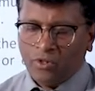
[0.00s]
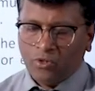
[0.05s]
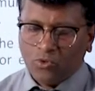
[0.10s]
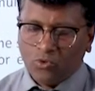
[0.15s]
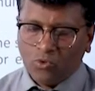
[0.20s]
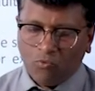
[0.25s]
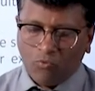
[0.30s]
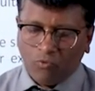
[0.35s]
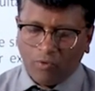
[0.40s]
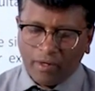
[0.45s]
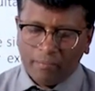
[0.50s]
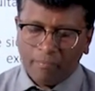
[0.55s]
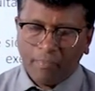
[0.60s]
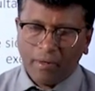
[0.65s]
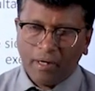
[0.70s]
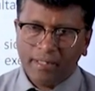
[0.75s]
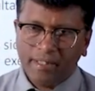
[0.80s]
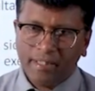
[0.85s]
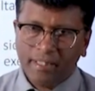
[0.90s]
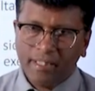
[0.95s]
So one
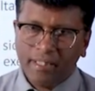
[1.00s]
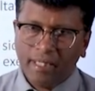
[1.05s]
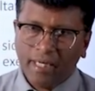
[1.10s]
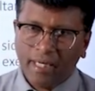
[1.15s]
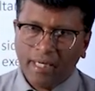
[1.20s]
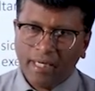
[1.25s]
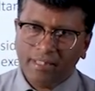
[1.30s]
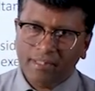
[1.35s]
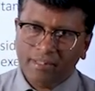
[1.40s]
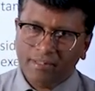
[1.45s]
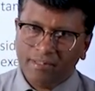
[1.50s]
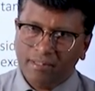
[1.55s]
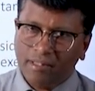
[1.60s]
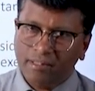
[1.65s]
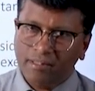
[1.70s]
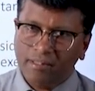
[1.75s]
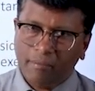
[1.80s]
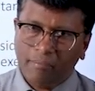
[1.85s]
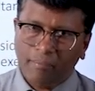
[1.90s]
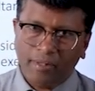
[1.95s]
party has
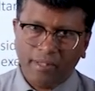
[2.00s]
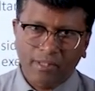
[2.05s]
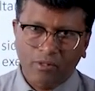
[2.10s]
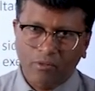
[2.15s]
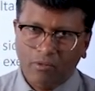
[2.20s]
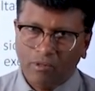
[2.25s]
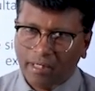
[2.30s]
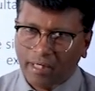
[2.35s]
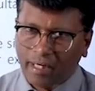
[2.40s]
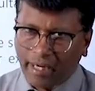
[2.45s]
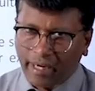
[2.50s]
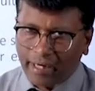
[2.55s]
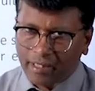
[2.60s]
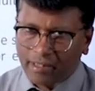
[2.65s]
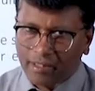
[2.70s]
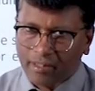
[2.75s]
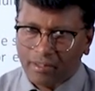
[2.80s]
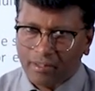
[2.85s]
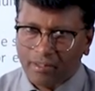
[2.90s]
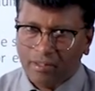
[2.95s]
done the particular act,